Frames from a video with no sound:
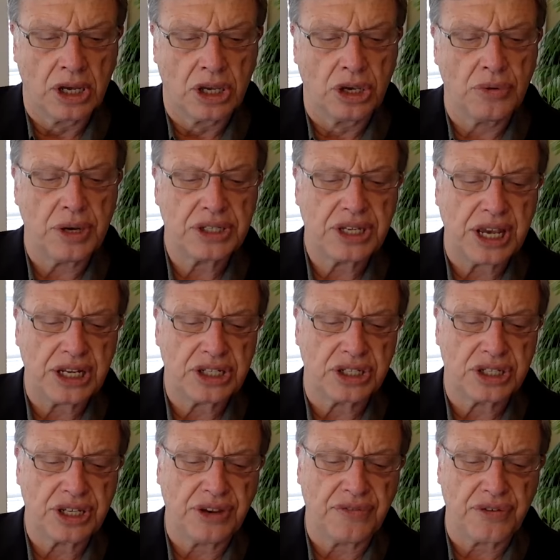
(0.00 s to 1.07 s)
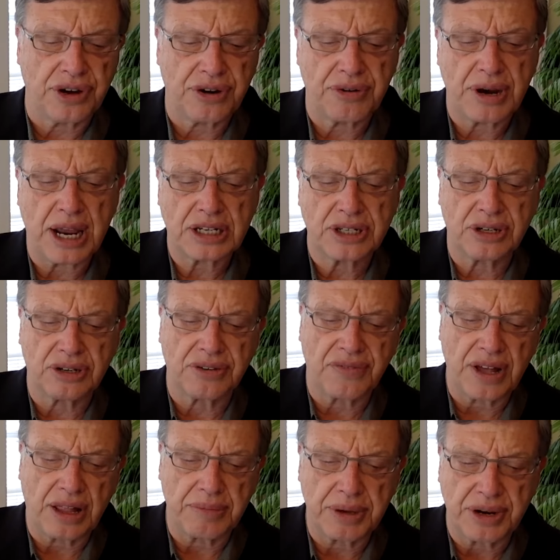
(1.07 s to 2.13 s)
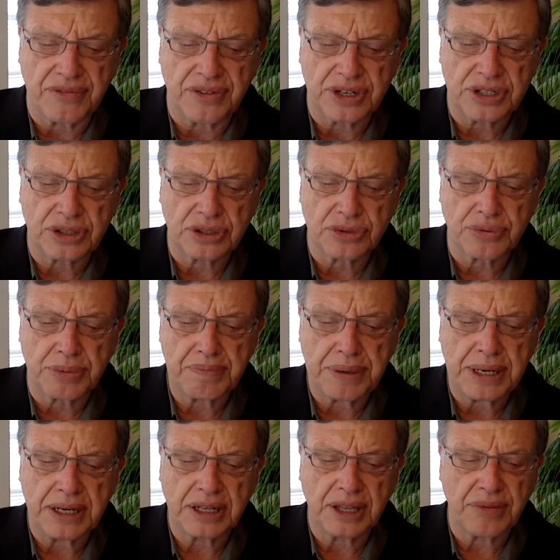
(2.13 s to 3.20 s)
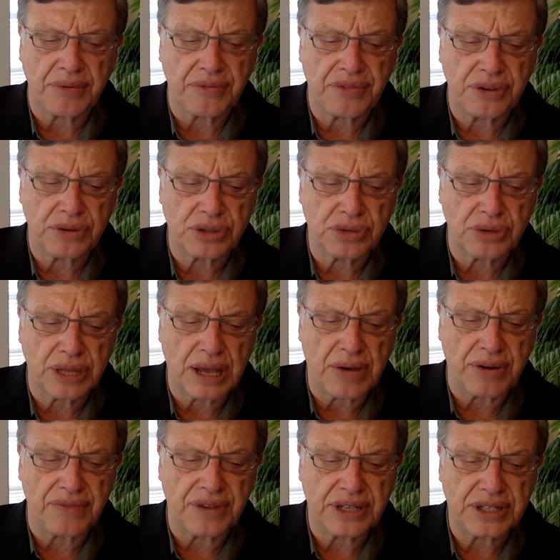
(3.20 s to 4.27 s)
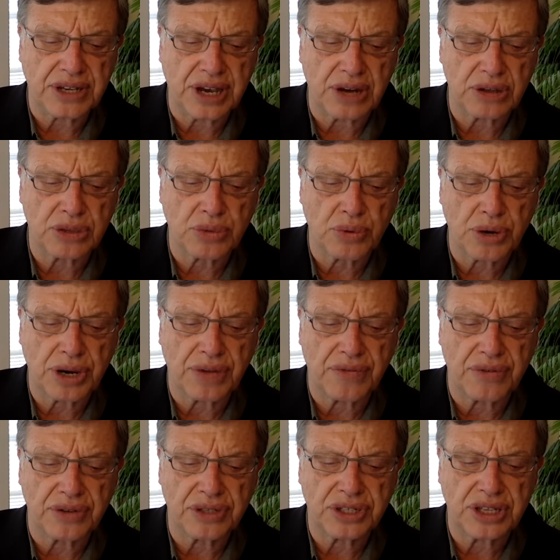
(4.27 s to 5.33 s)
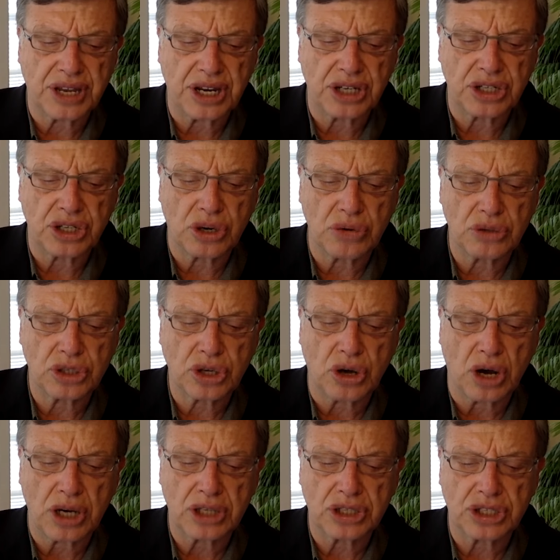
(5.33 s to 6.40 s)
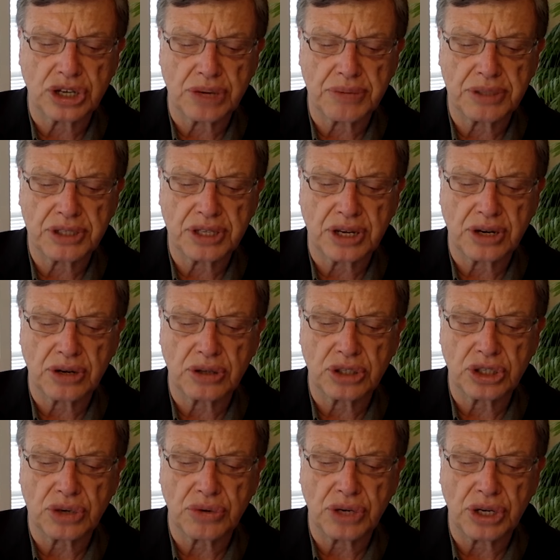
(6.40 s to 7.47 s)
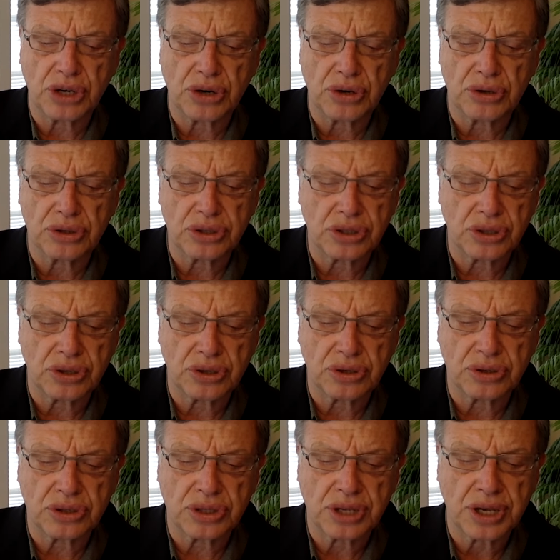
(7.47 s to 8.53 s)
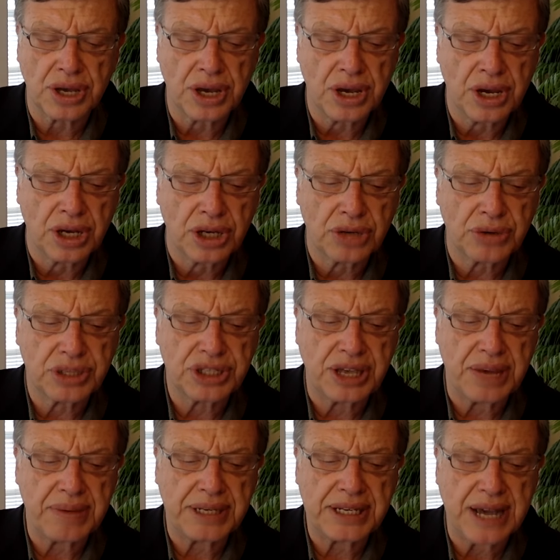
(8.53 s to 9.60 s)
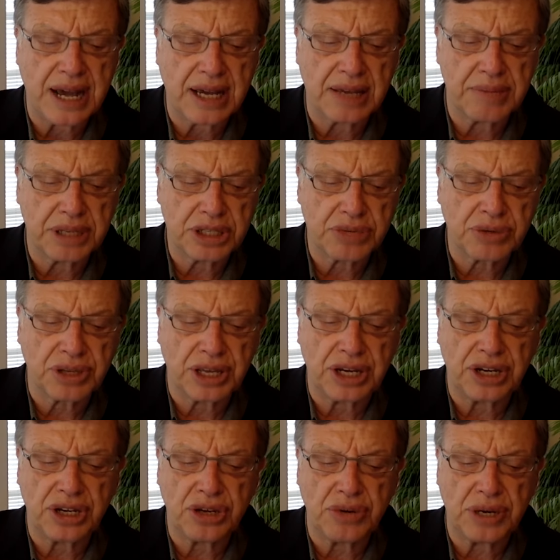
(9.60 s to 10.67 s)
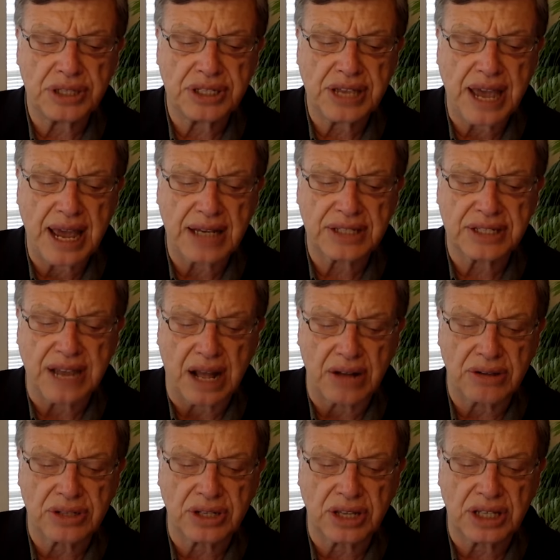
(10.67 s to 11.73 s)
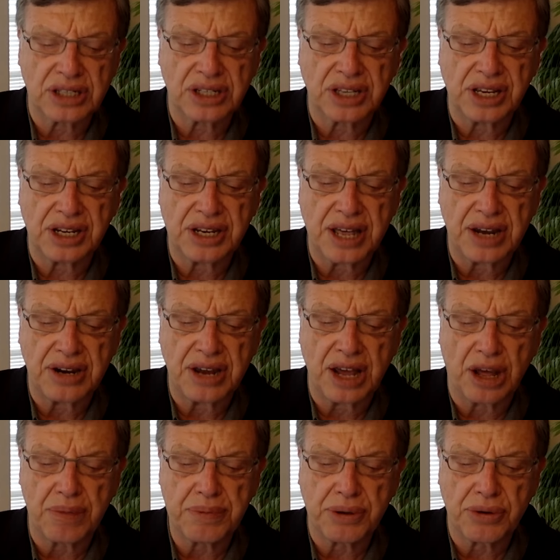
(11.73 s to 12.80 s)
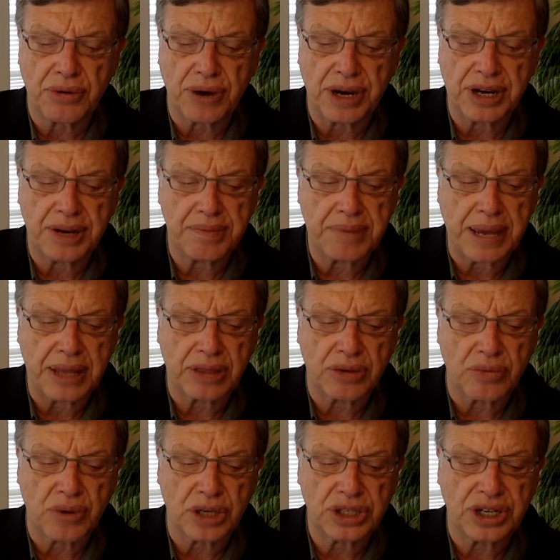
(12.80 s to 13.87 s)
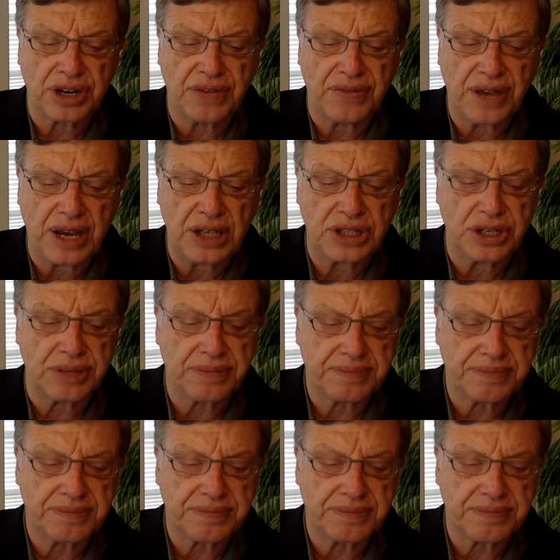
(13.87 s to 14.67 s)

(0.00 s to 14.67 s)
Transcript: U.S. Agency for International Development officials repeatedly refused to allow investigators working for Senate Doge Caucus Chairman Senator Joni Ernst to examine documents related to U.S. tax dollars allegedly intended to help Ukraine combat the Russian invasion.